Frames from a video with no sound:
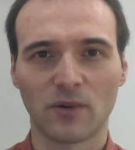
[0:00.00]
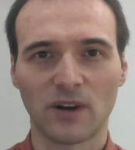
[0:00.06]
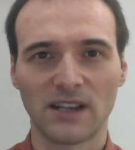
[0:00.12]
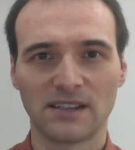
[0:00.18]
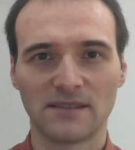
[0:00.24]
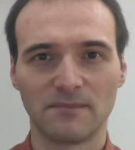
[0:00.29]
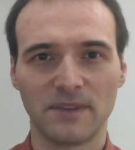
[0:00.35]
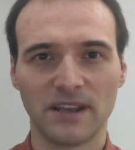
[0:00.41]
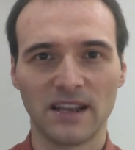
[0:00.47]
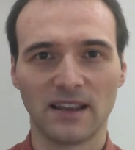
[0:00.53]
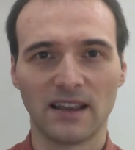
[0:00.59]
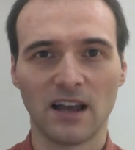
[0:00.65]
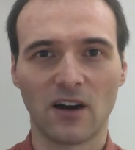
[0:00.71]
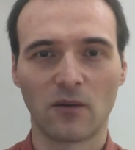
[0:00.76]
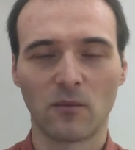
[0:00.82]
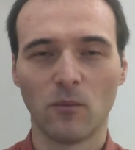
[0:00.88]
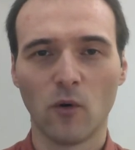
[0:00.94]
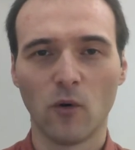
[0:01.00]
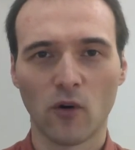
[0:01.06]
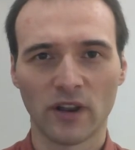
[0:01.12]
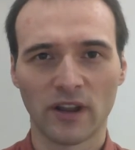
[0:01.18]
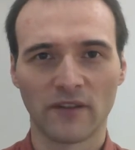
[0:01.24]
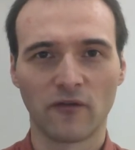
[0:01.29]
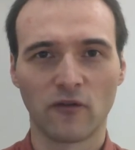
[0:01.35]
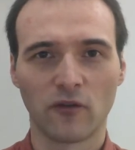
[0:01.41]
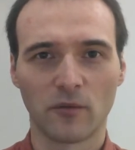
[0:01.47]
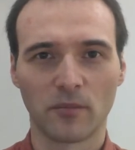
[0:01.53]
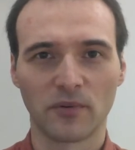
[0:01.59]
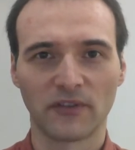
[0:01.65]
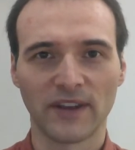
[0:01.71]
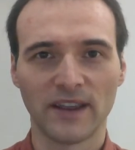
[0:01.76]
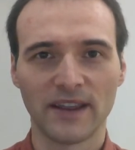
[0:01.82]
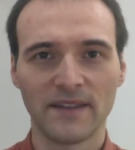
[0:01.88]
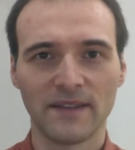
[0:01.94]
price being down more than
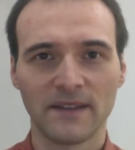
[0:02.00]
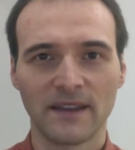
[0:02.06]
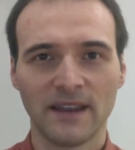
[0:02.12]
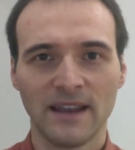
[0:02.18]
4%,